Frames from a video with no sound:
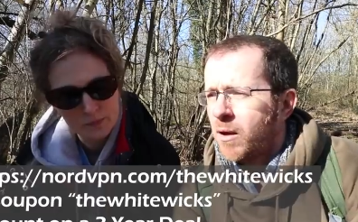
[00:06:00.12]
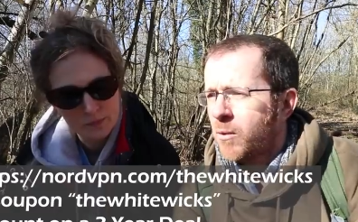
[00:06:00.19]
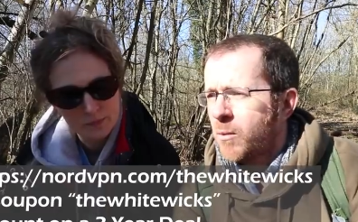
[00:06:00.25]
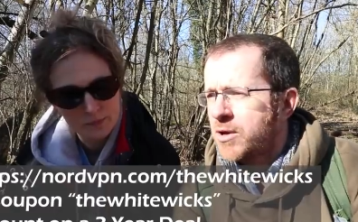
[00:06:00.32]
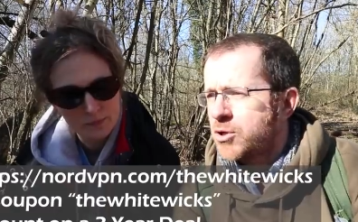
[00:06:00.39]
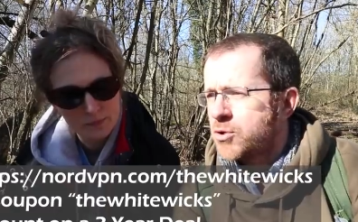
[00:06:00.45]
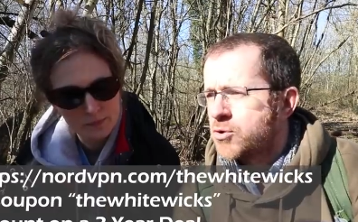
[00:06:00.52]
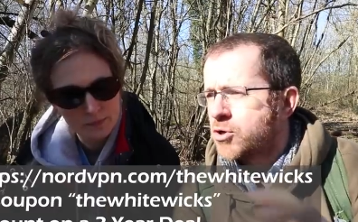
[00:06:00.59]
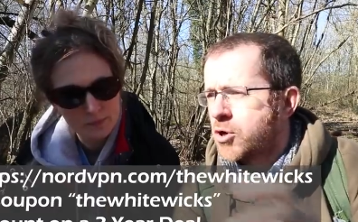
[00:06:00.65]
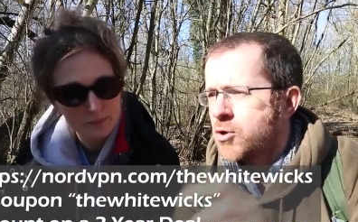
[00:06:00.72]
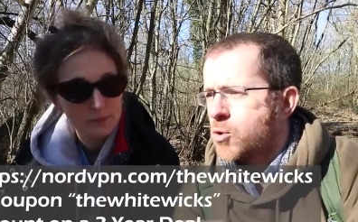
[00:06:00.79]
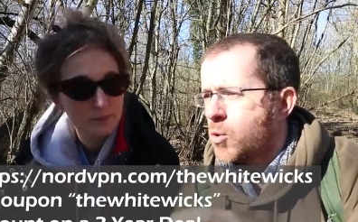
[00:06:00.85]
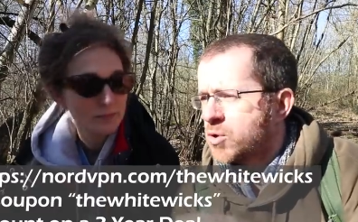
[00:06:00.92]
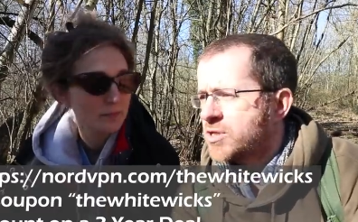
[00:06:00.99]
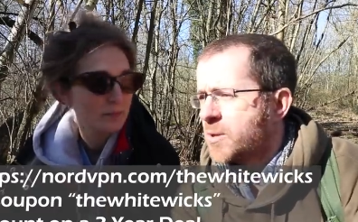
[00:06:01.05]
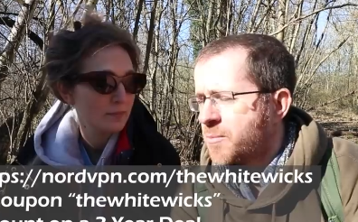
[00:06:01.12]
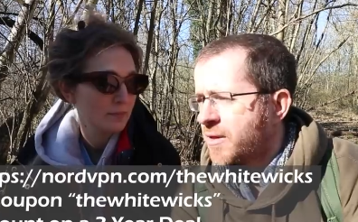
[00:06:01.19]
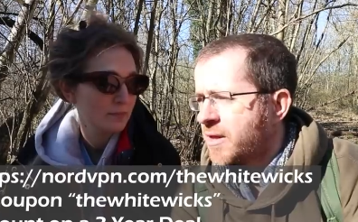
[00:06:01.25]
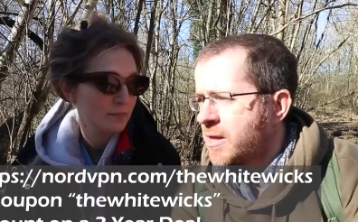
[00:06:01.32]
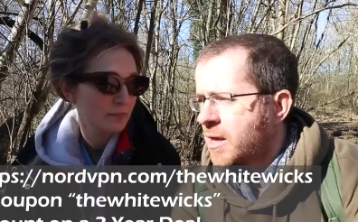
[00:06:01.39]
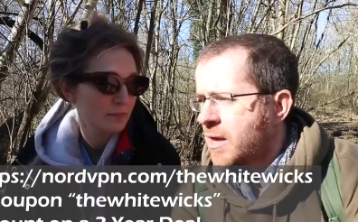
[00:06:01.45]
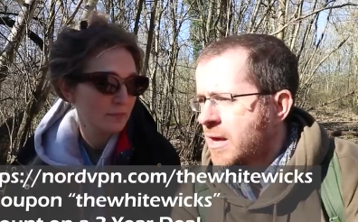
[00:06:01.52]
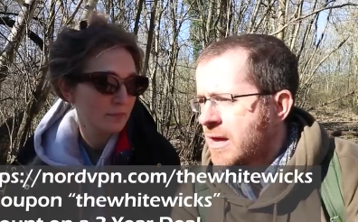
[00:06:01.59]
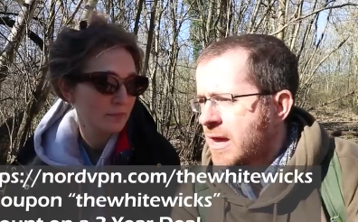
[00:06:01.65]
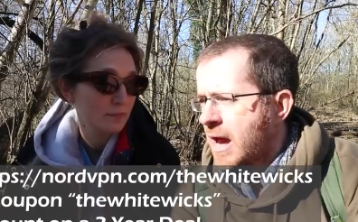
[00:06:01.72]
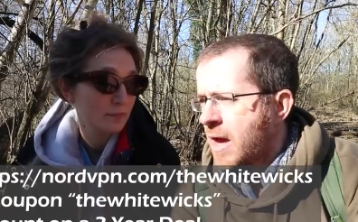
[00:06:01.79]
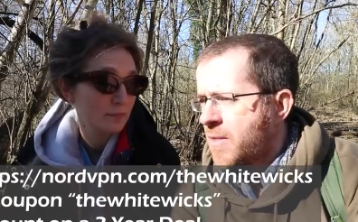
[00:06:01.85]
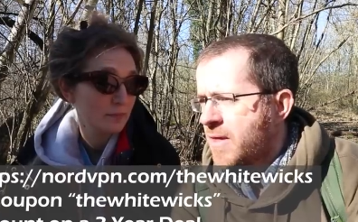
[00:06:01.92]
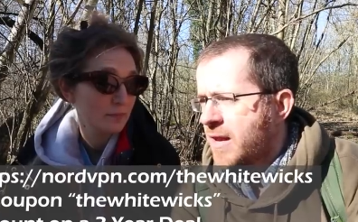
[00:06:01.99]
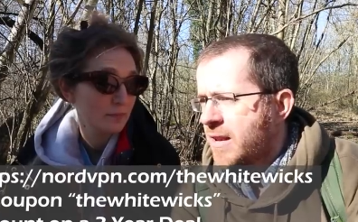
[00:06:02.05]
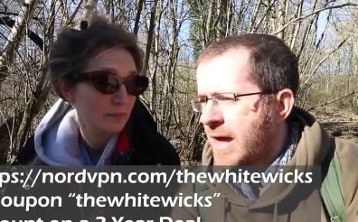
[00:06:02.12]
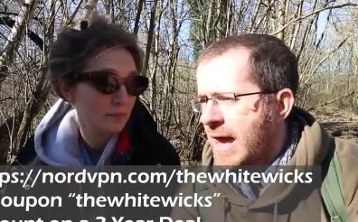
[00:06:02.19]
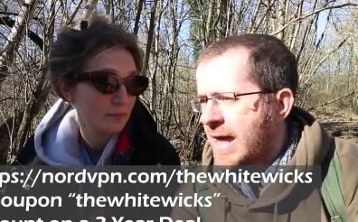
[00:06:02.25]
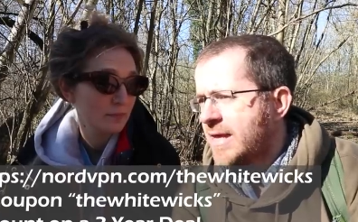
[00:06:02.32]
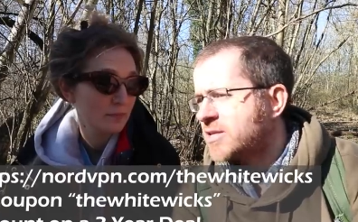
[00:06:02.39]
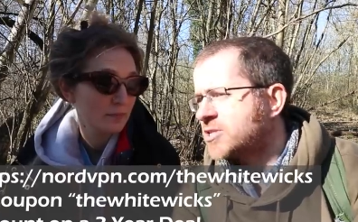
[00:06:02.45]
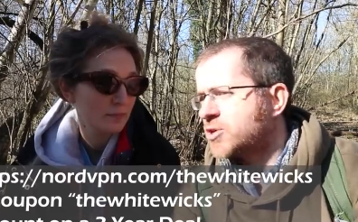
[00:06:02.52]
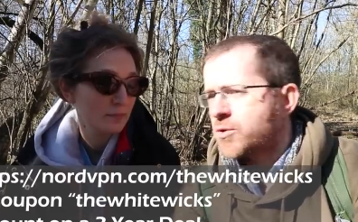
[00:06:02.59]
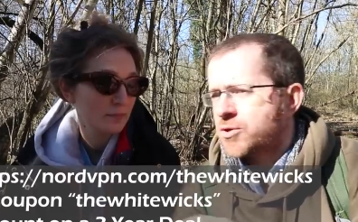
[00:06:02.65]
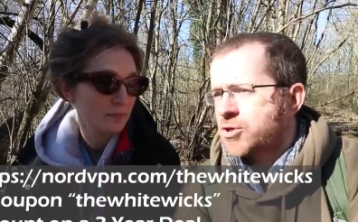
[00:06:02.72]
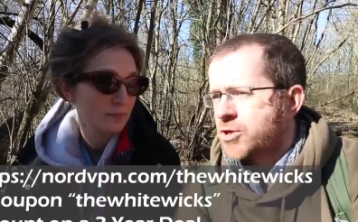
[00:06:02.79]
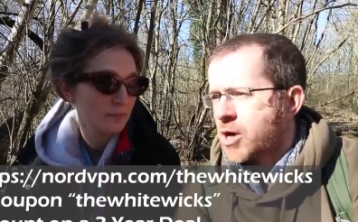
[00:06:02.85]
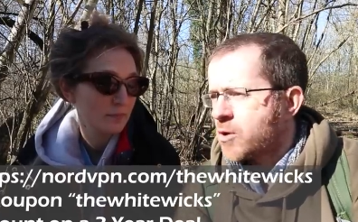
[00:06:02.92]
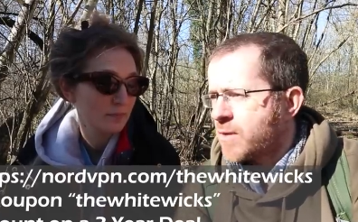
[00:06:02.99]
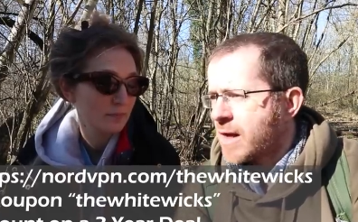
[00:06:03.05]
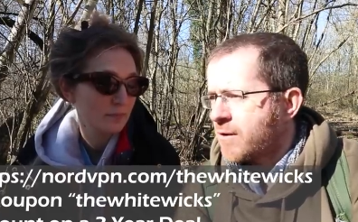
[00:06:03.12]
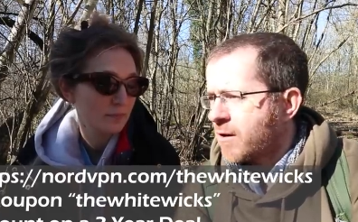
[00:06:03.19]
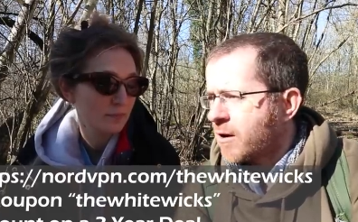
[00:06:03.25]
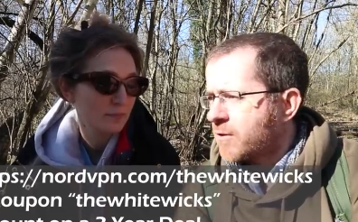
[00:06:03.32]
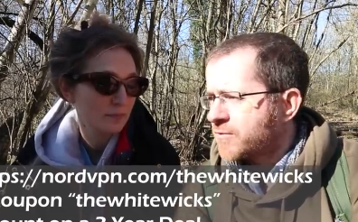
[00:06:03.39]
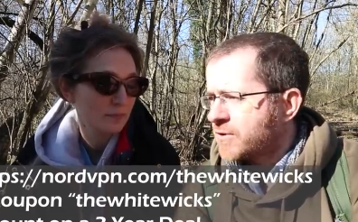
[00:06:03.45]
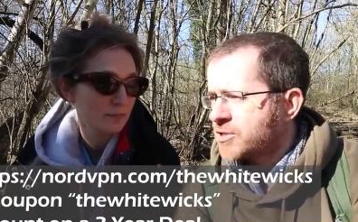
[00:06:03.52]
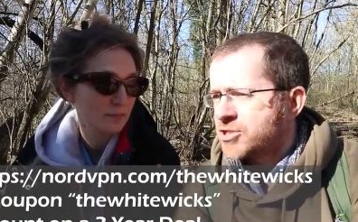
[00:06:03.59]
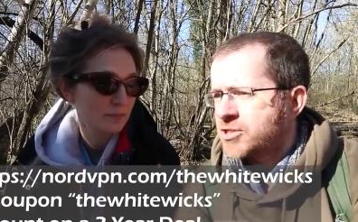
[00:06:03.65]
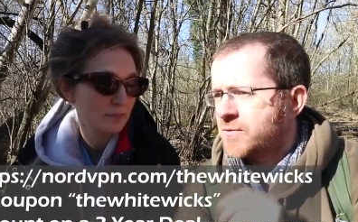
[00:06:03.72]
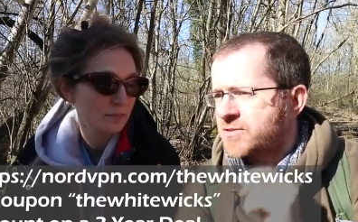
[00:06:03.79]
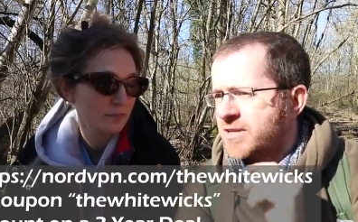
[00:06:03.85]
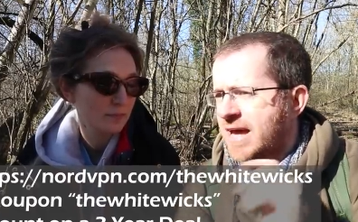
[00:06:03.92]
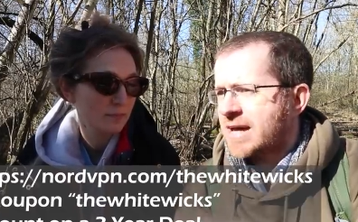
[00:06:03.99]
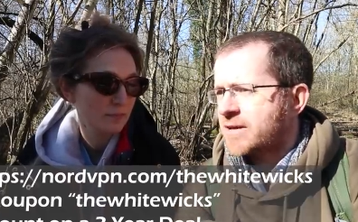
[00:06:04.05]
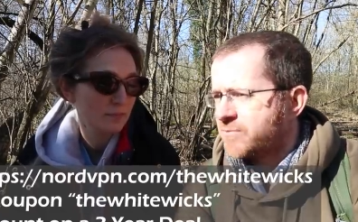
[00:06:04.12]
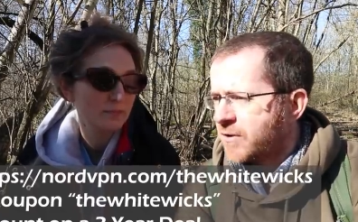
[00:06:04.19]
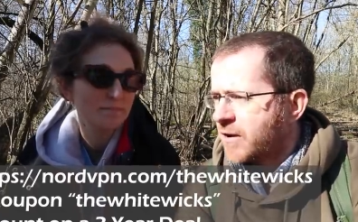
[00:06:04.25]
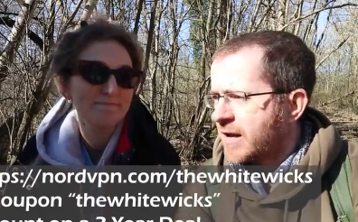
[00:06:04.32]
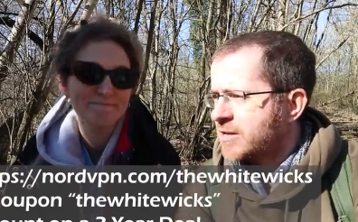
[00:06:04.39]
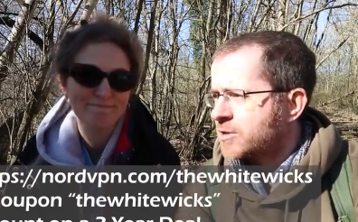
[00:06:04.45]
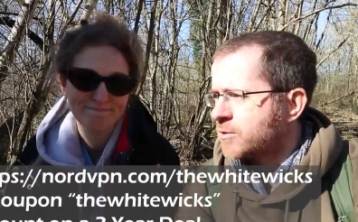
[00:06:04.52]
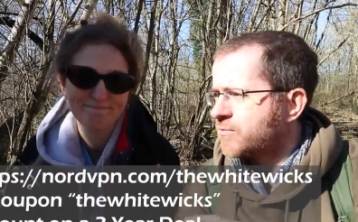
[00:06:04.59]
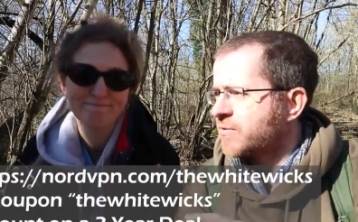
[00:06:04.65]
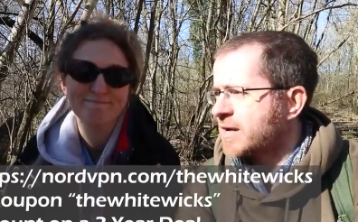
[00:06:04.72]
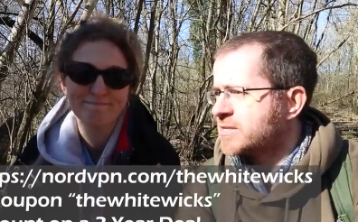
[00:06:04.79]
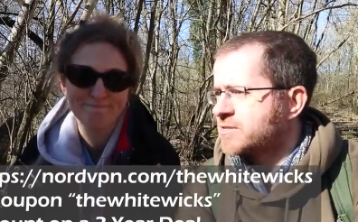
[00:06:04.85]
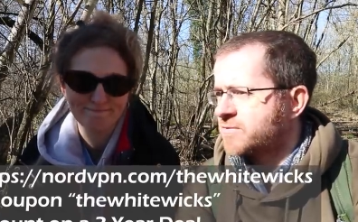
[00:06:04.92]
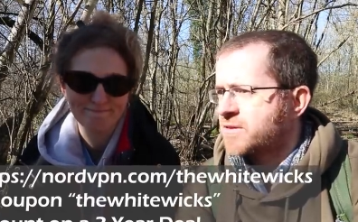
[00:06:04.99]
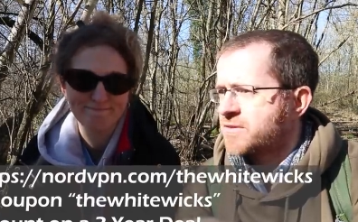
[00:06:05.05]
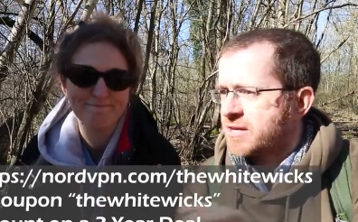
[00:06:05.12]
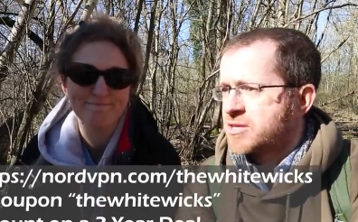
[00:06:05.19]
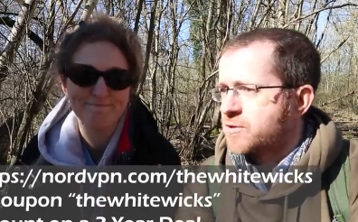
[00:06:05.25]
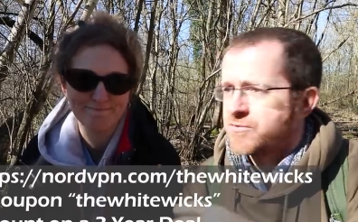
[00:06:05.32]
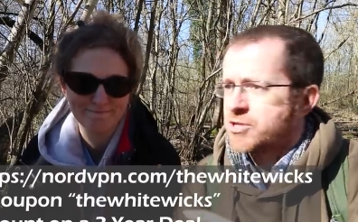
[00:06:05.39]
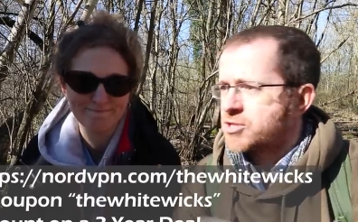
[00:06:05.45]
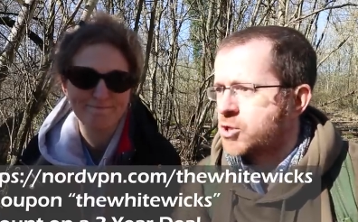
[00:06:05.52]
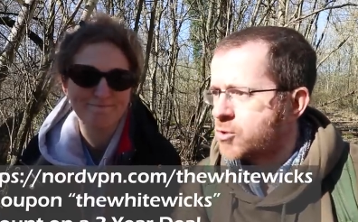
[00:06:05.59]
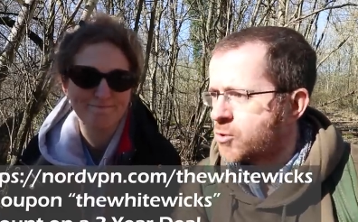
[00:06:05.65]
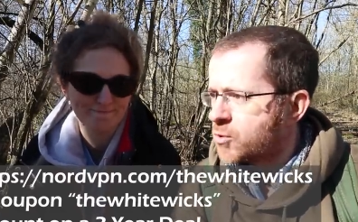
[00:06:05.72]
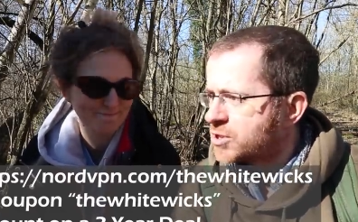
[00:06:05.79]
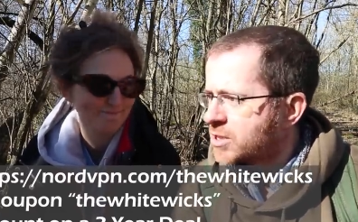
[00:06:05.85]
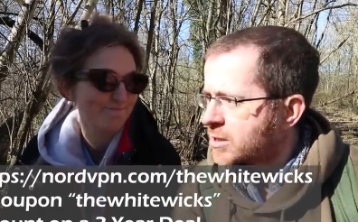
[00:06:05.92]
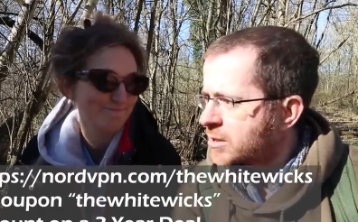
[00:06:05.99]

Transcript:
Speaker 1: like when you Google something, and then any site you go thereafter shoves an advert in your face of the thing you've just Googled.